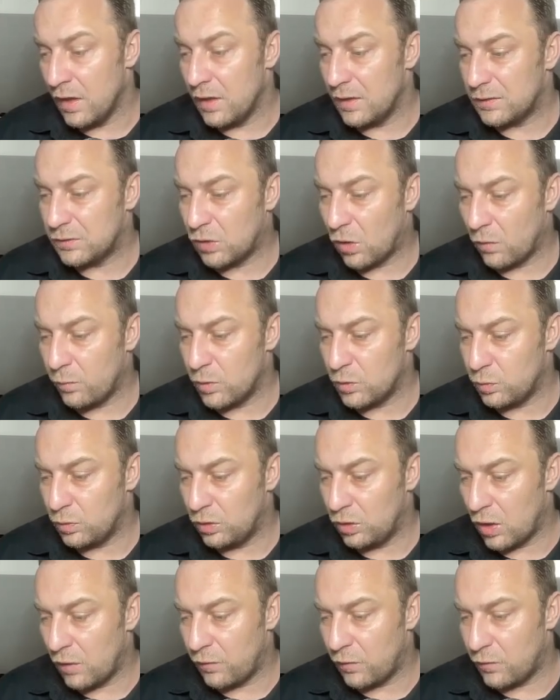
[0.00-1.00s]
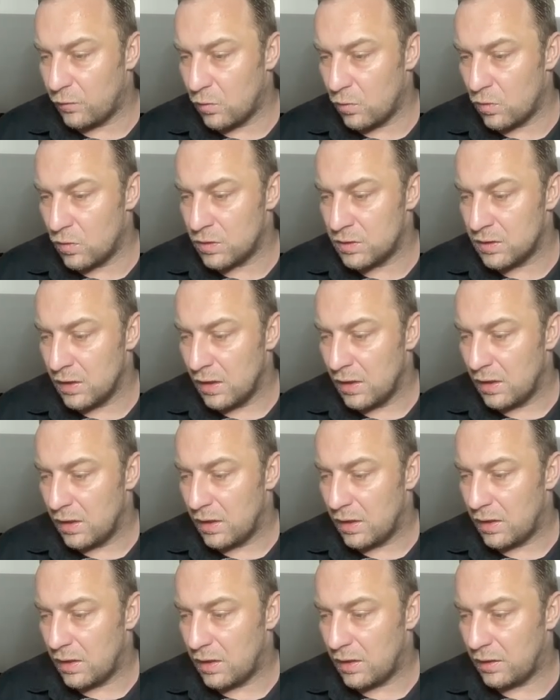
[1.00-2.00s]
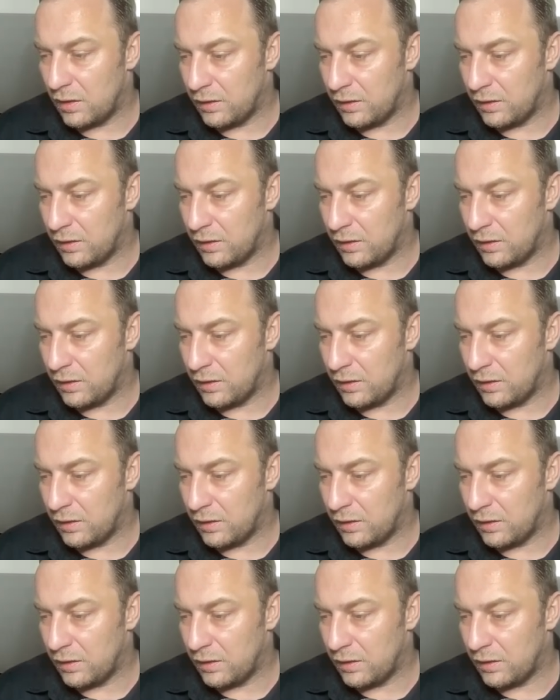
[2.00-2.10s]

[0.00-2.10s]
Stockfish would love of course, uh,